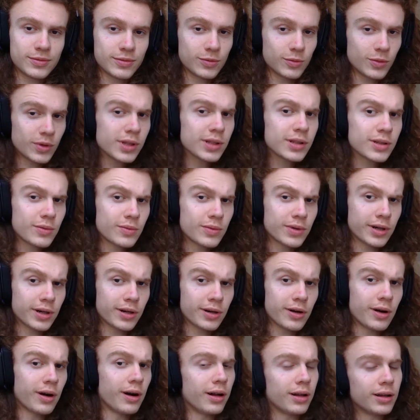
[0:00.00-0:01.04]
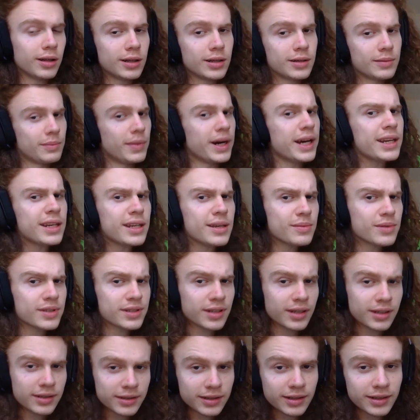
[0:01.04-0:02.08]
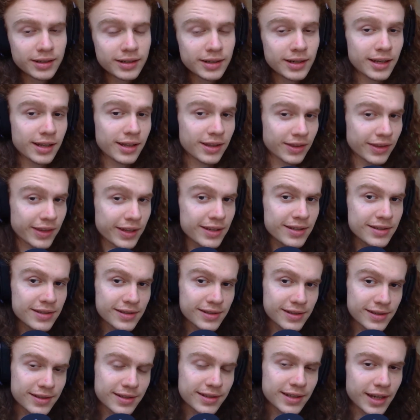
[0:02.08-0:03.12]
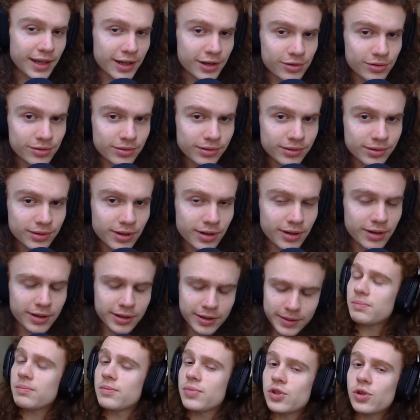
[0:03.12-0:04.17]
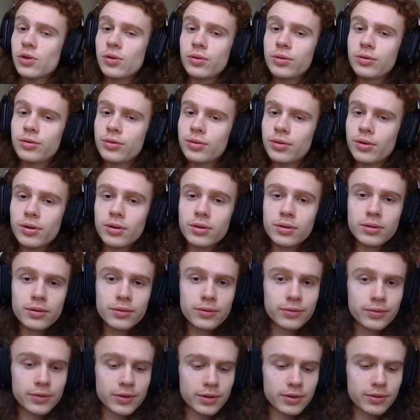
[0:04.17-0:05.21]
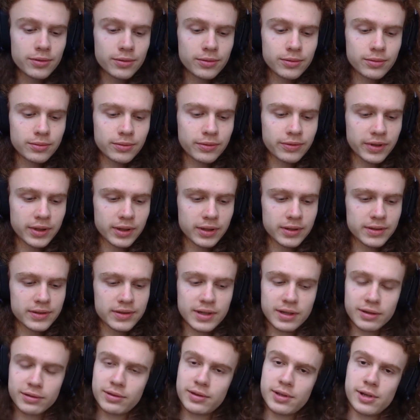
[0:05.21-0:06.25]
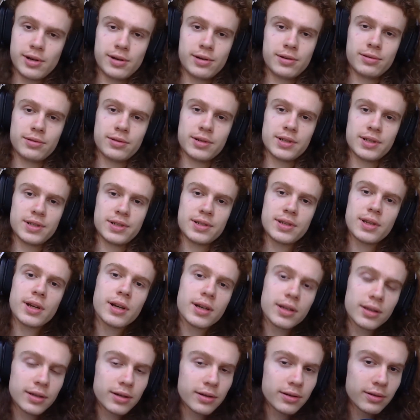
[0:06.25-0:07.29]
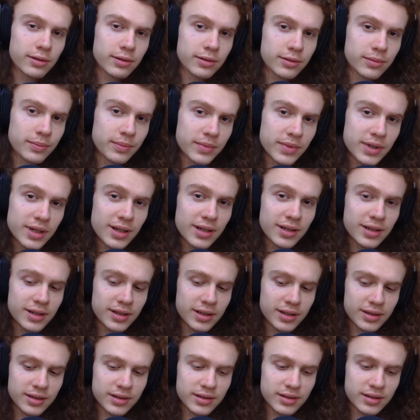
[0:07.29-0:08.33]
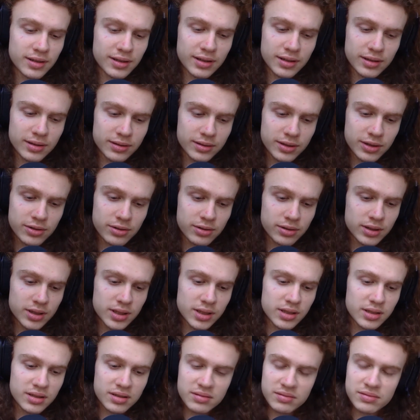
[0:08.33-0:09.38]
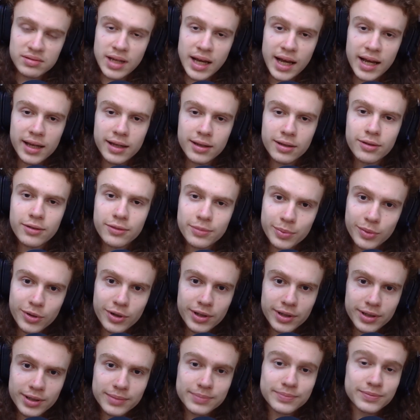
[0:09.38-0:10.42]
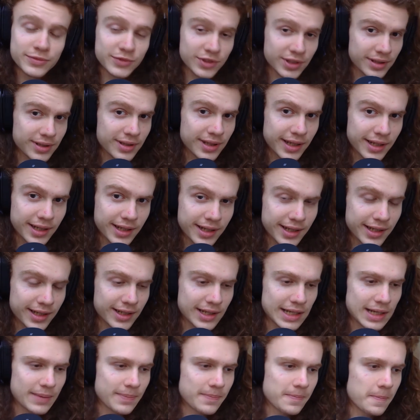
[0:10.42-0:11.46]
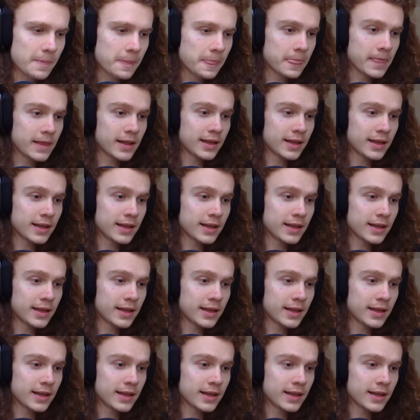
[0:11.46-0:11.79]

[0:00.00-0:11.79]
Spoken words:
Welcome one and all. My name is Hunter and this is Casual Talk. So to all of you fellas out there who are stuck in their home and literally dying of boredom, just like I am,